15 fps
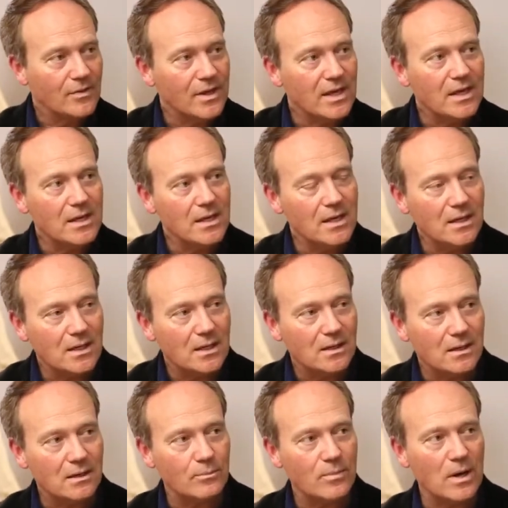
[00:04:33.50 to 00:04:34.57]
The heat
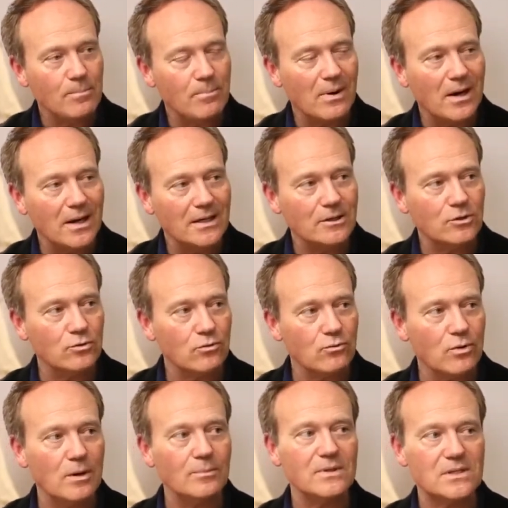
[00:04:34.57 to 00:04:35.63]
applied to a
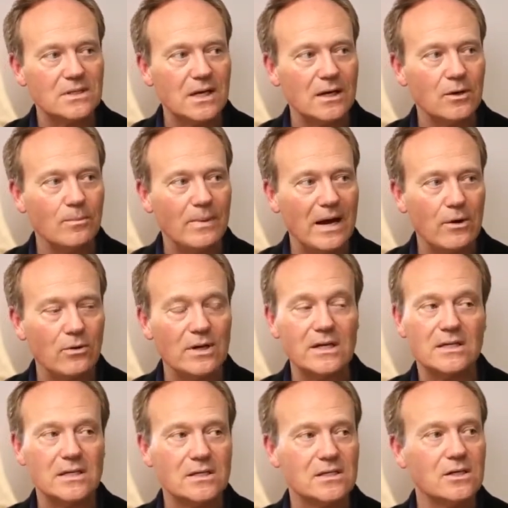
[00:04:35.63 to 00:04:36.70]
rum inside a barrel,
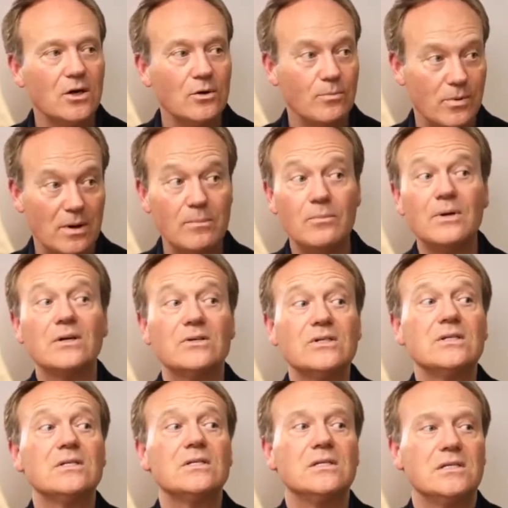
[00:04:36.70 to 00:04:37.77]
it is not a problem
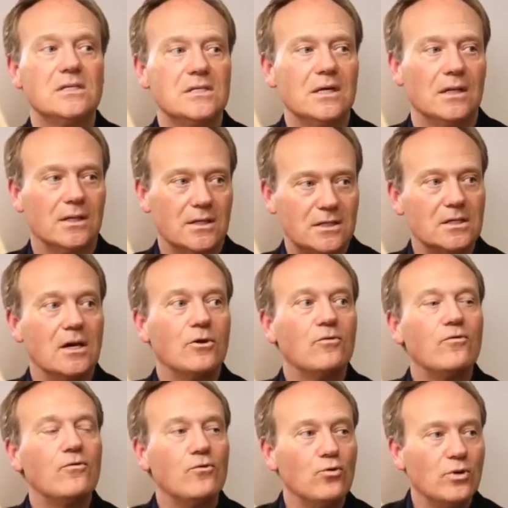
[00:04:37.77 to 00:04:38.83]
because it's distilled. It's not a
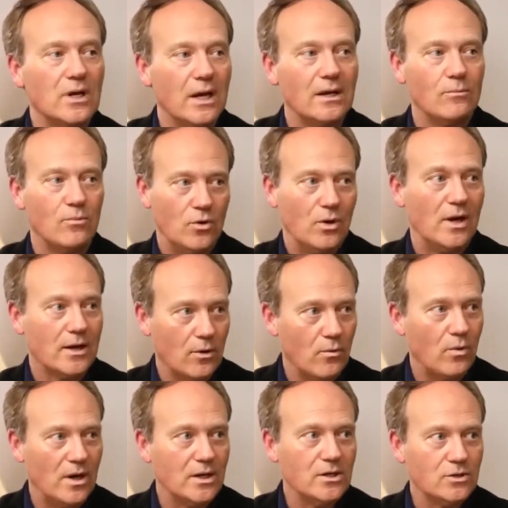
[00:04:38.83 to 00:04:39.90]
fruit anymore like a
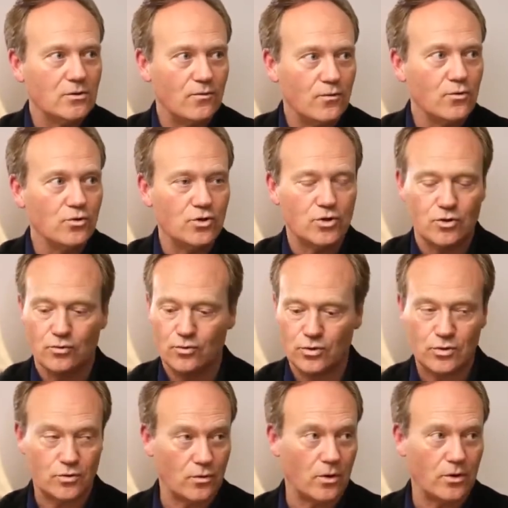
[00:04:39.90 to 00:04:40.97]
wine is fruit
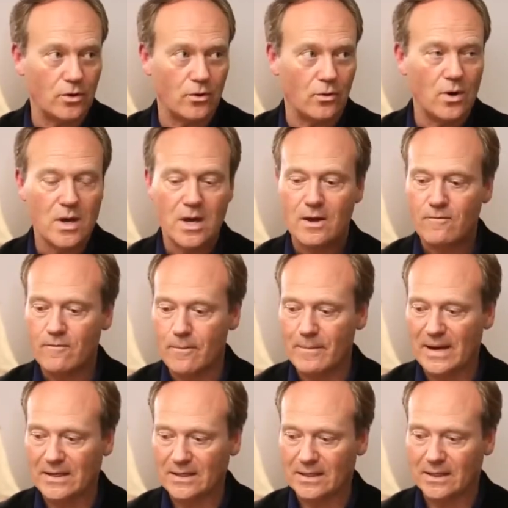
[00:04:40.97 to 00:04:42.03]
juice, you know,
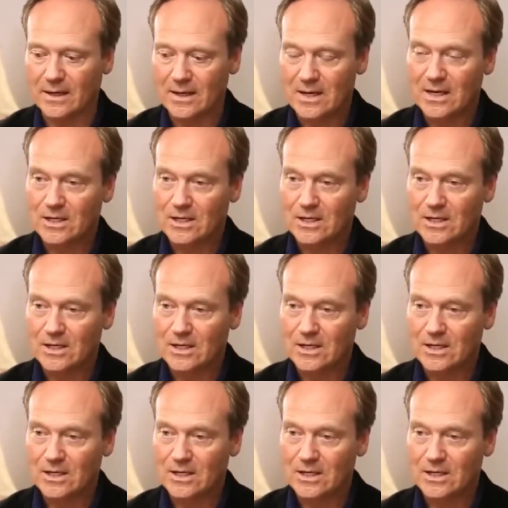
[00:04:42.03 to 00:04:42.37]
fermented.